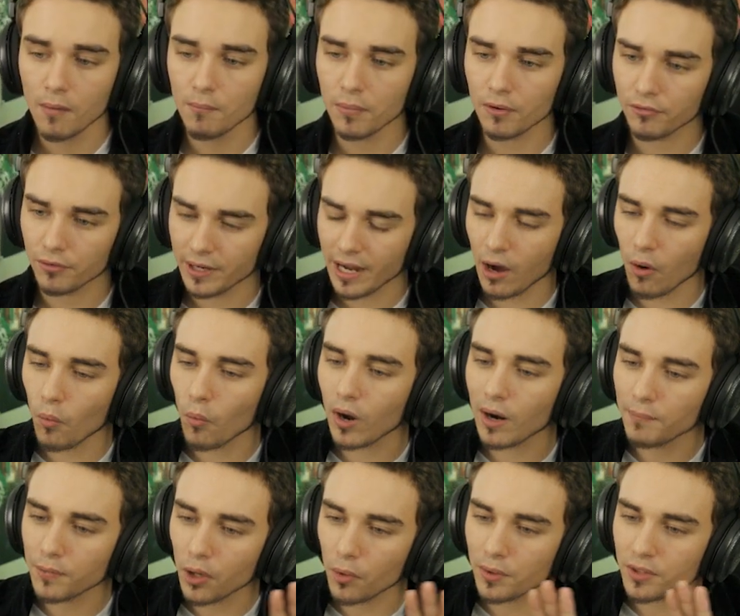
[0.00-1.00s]
but for now, what
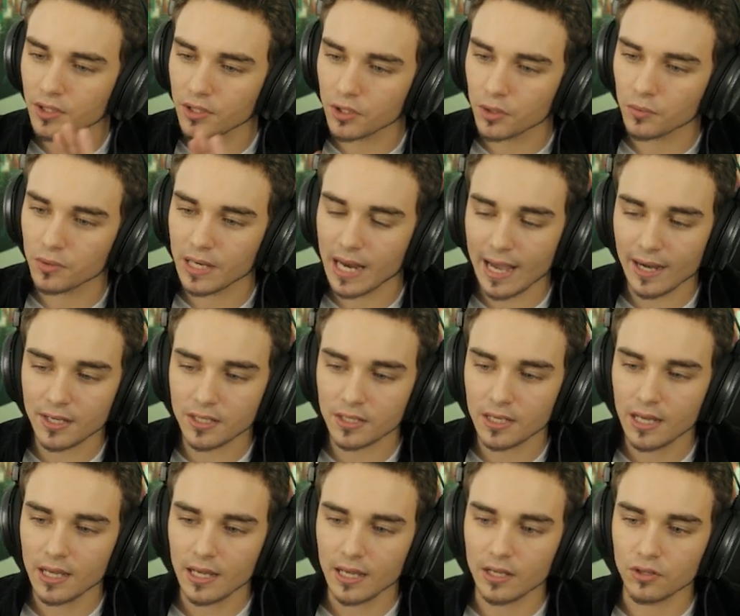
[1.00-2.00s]
I'm going to do next
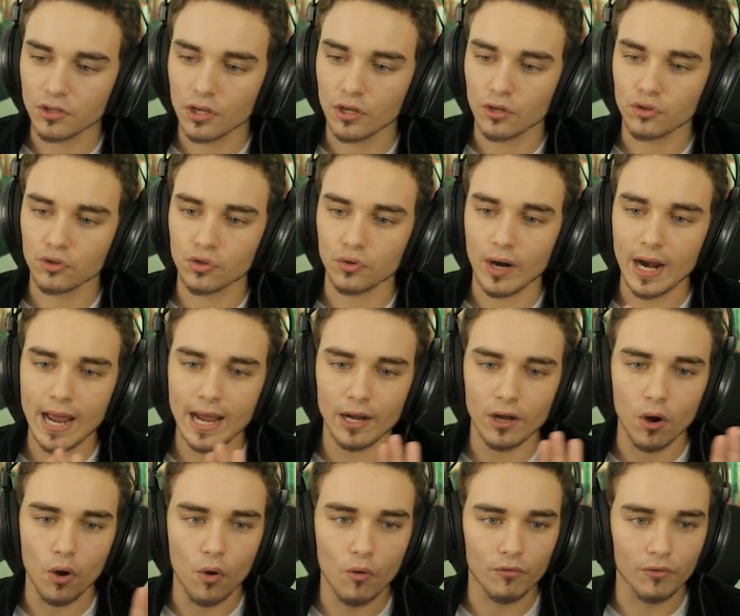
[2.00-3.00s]
is drag
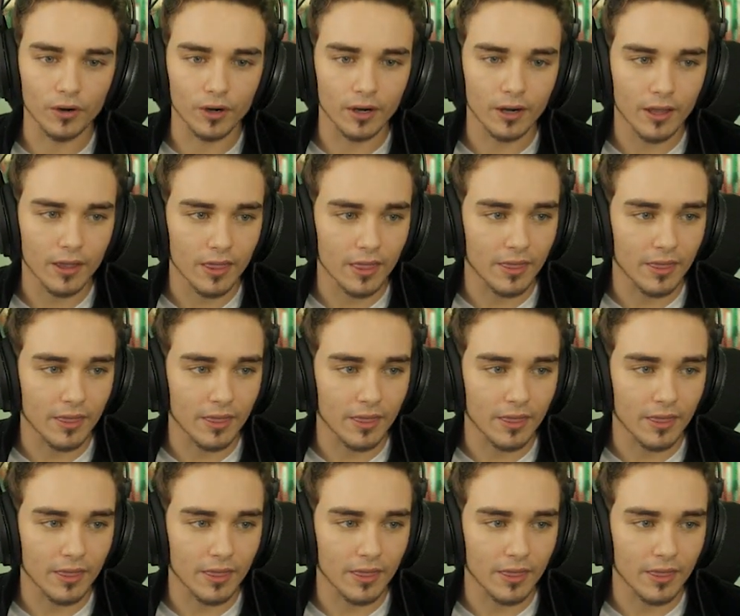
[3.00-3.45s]
over